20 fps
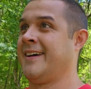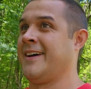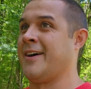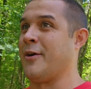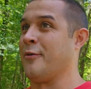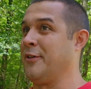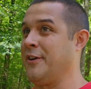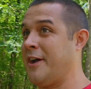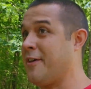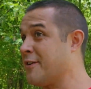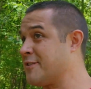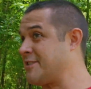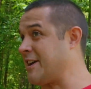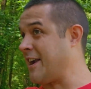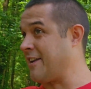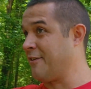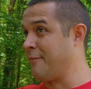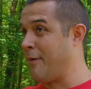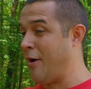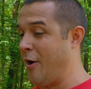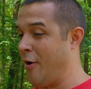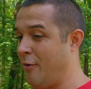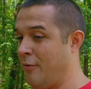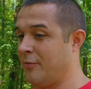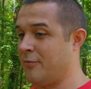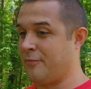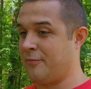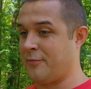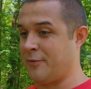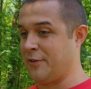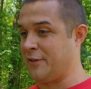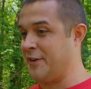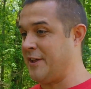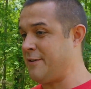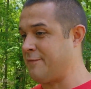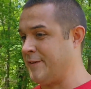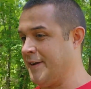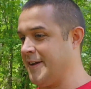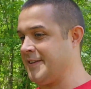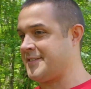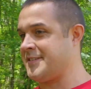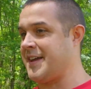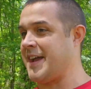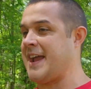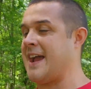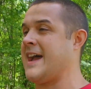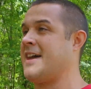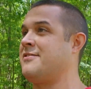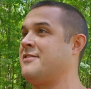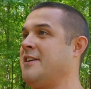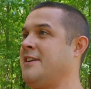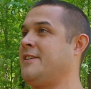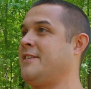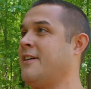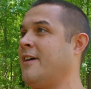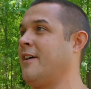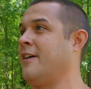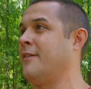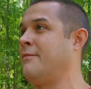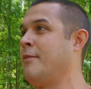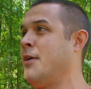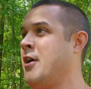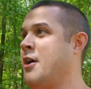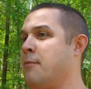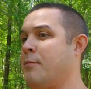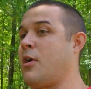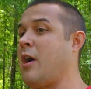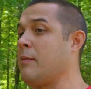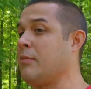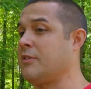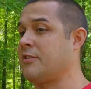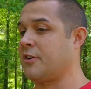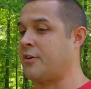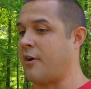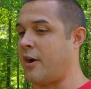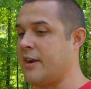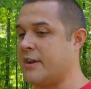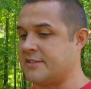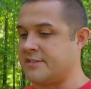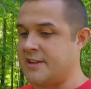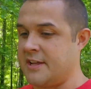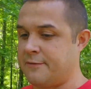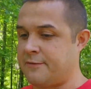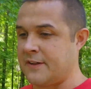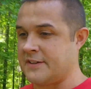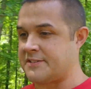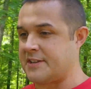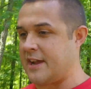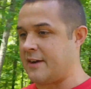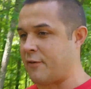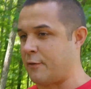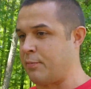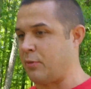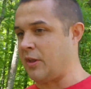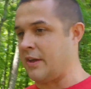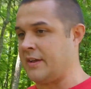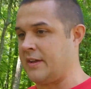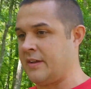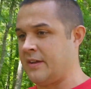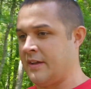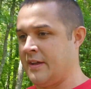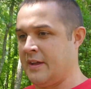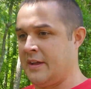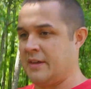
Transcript: on the other side of the ball, where the defense, they had the probably the greatest defense to ever play